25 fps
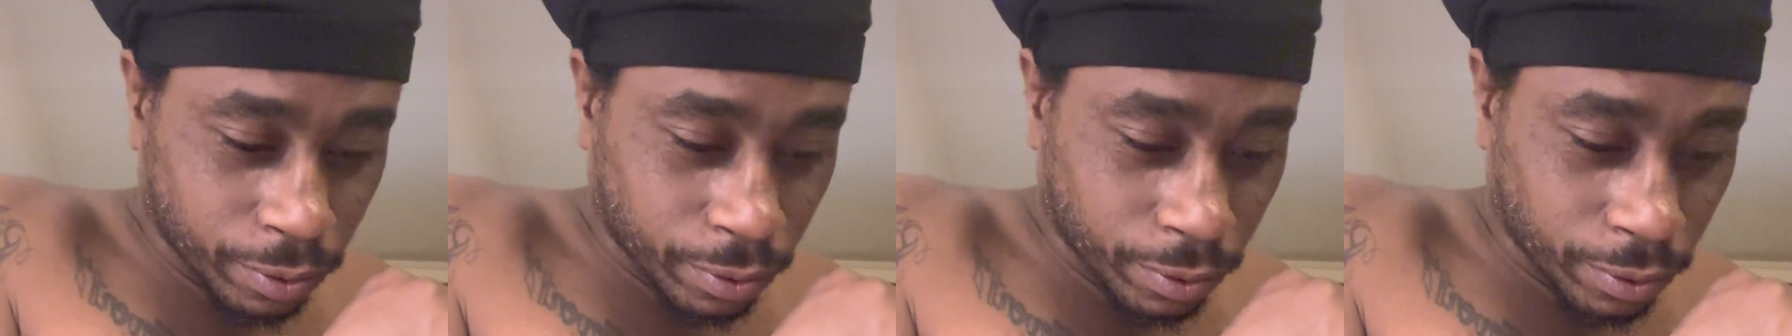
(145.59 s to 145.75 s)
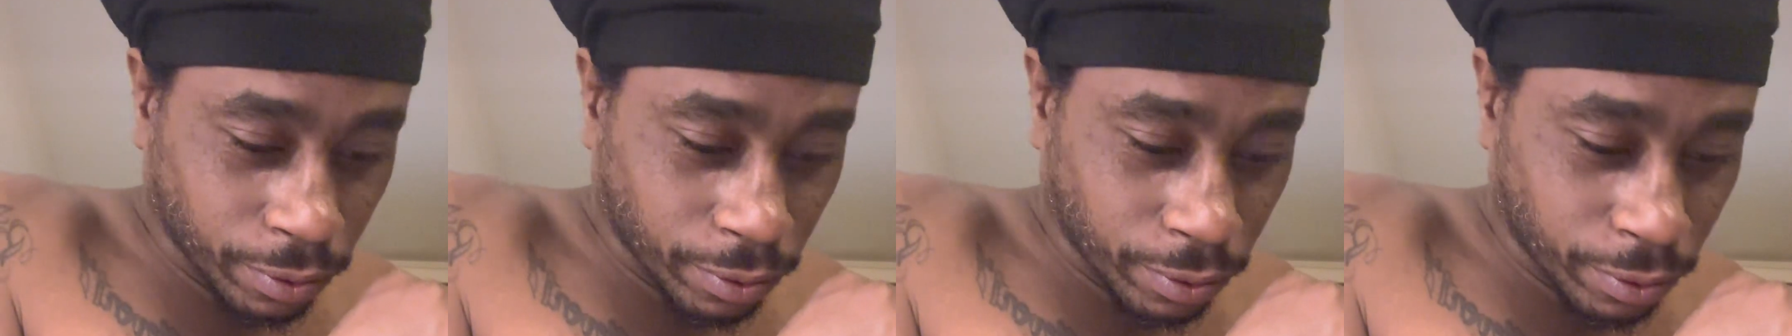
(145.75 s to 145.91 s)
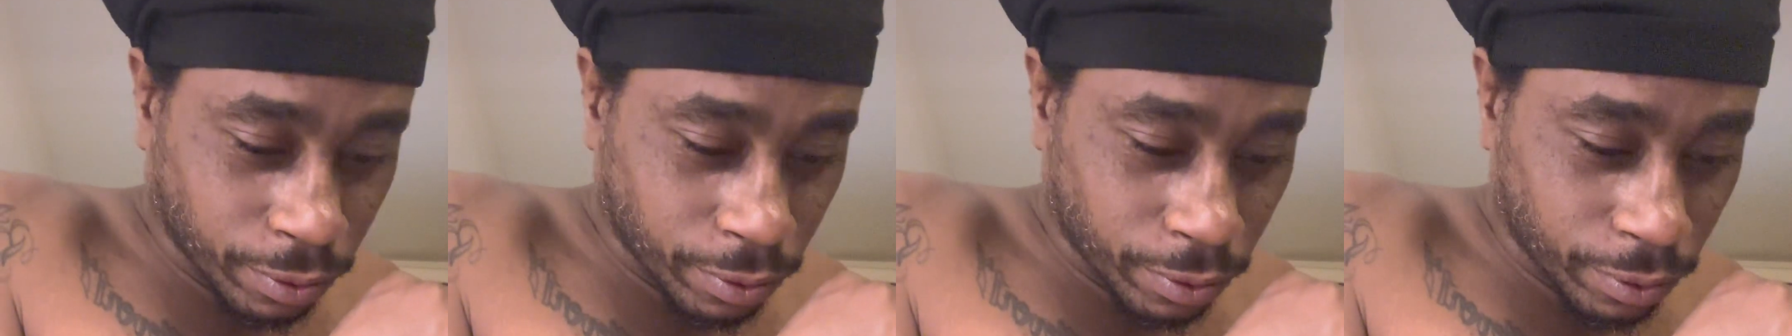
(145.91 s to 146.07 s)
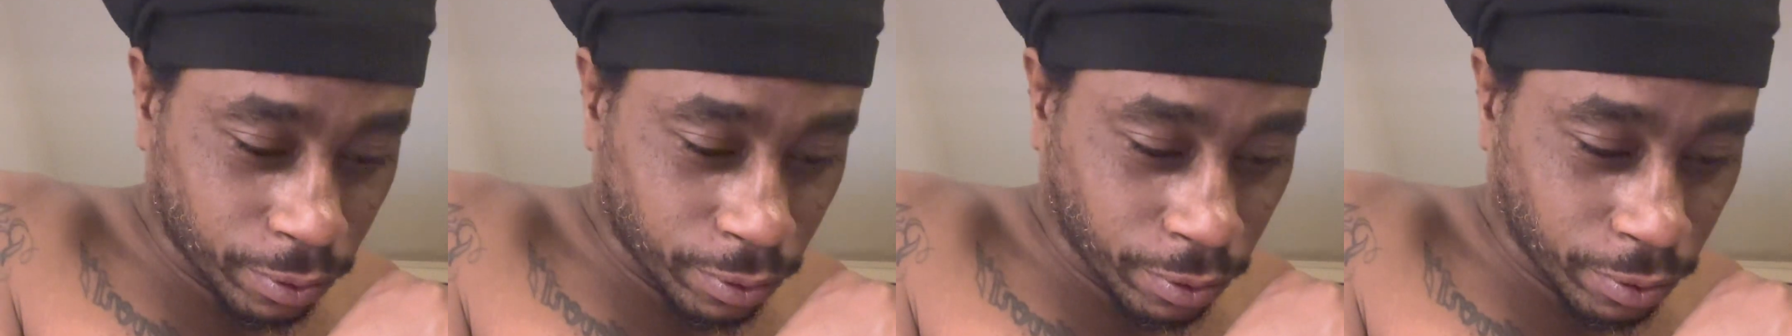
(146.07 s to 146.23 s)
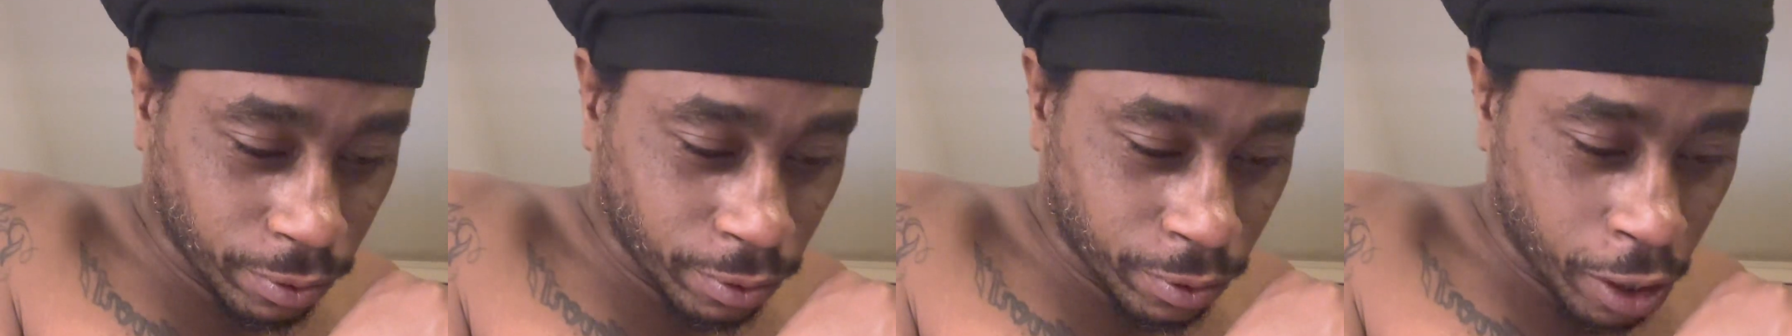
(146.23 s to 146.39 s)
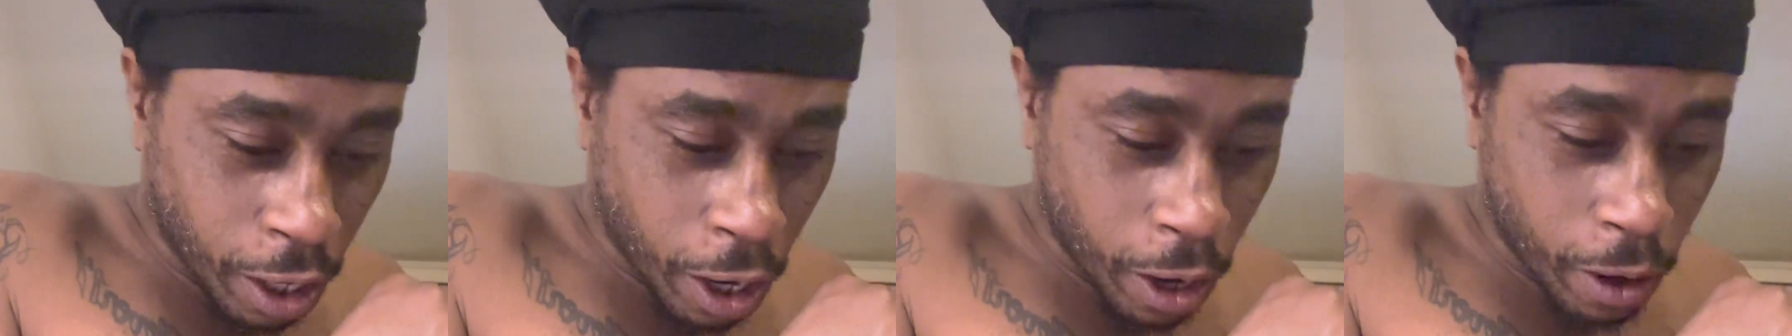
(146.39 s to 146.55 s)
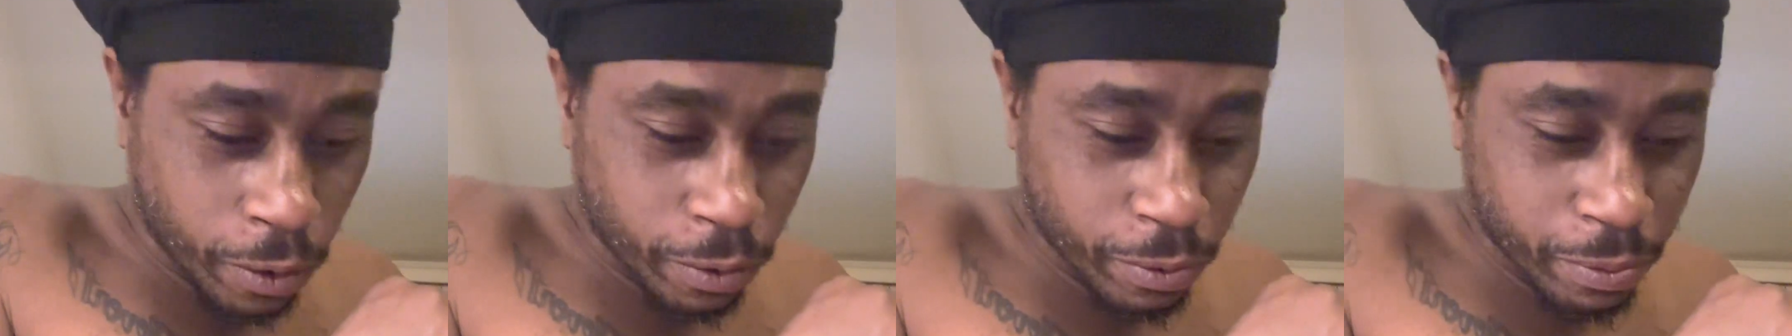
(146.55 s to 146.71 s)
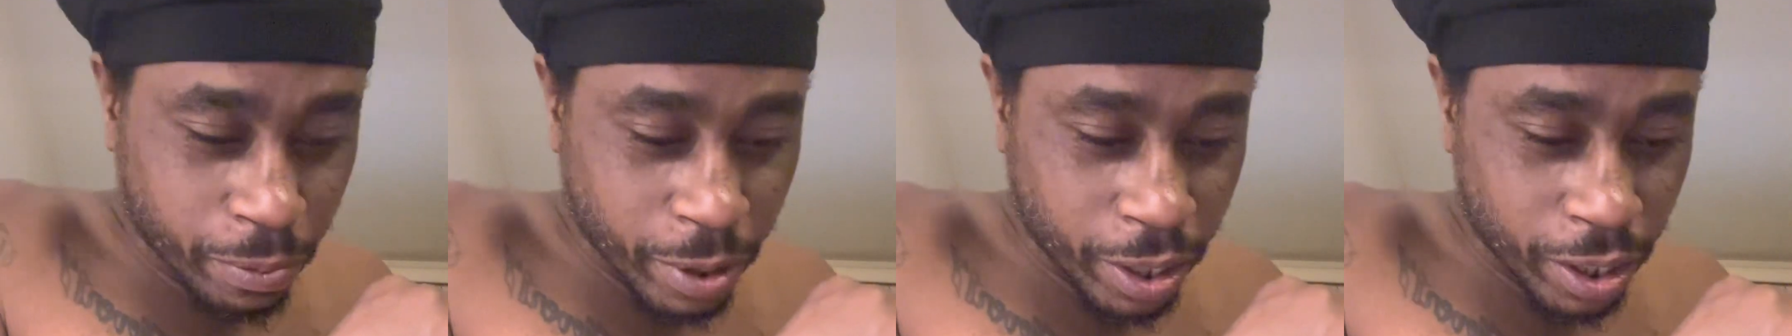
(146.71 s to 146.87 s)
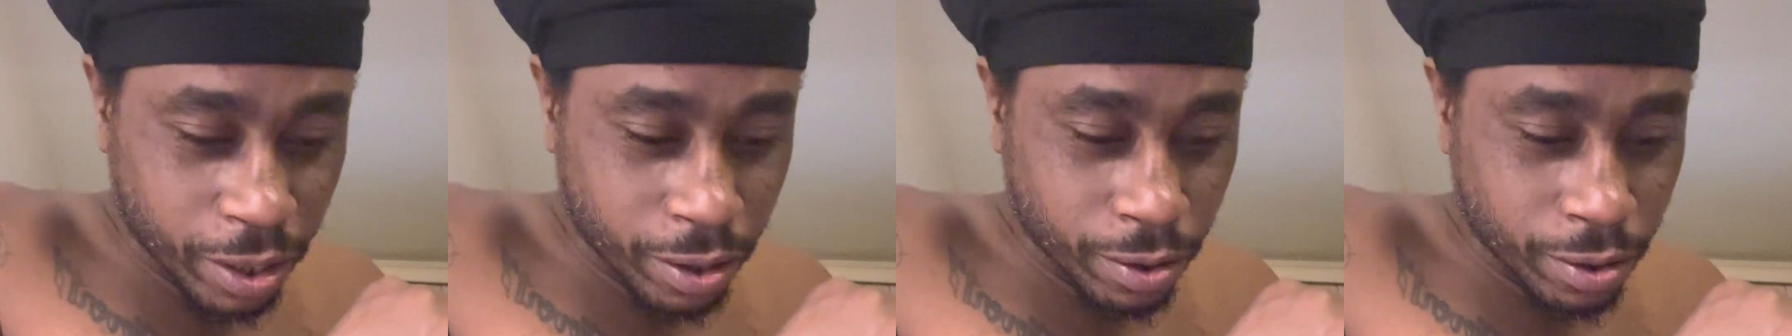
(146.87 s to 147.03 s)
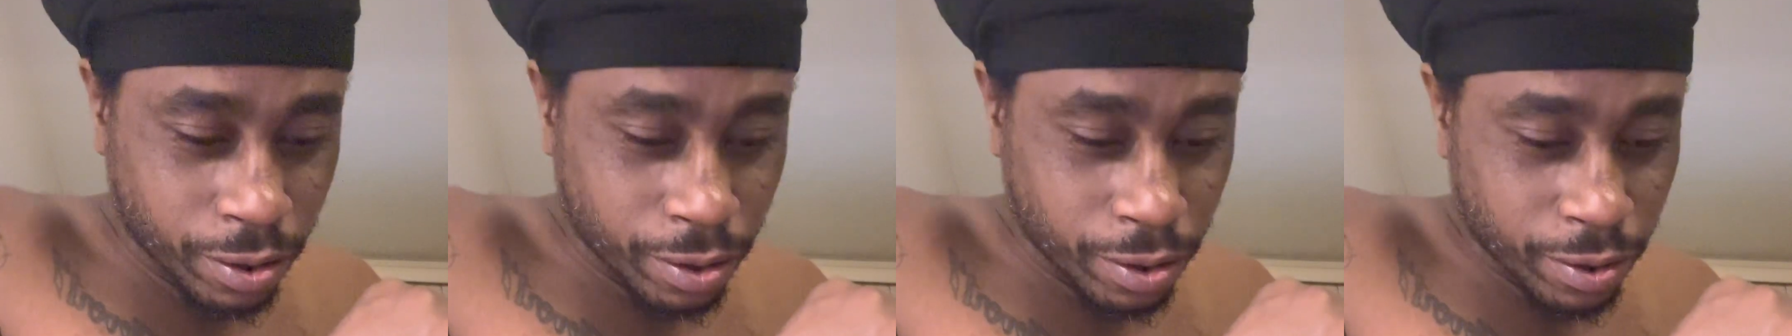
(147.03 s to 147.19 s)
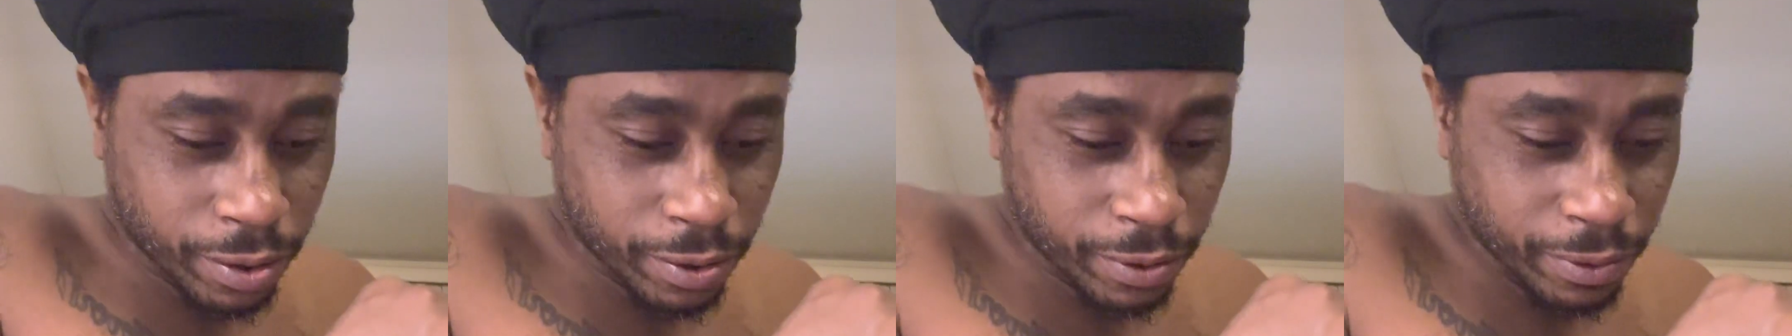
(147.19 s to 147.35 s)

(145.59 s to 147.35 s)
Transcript: in more detail. Long Beach.